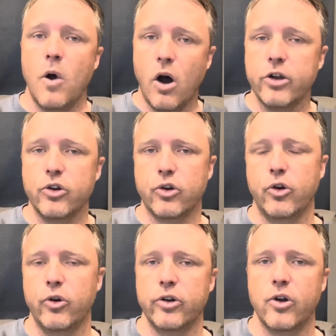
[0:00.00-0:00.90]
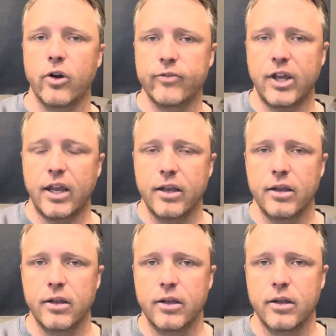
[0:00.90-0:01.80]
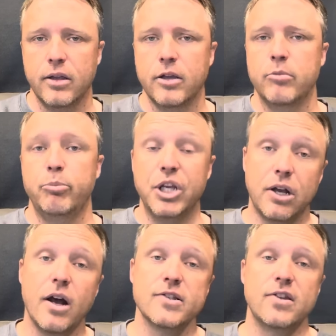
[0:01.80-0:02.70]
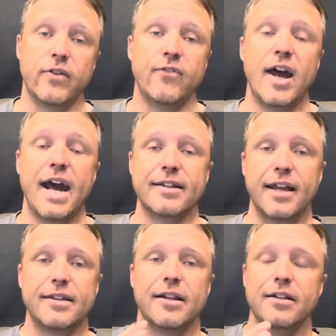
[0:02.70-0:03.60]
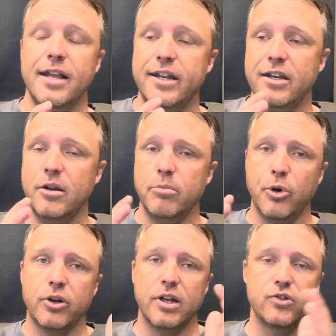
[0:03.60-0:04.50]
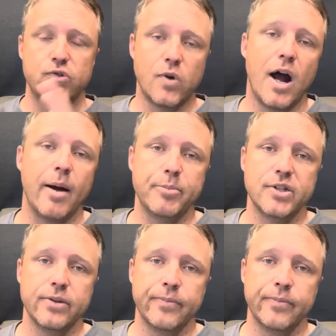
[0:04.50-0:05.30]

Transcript: on your current RV because of the fact that the lending book has dropped.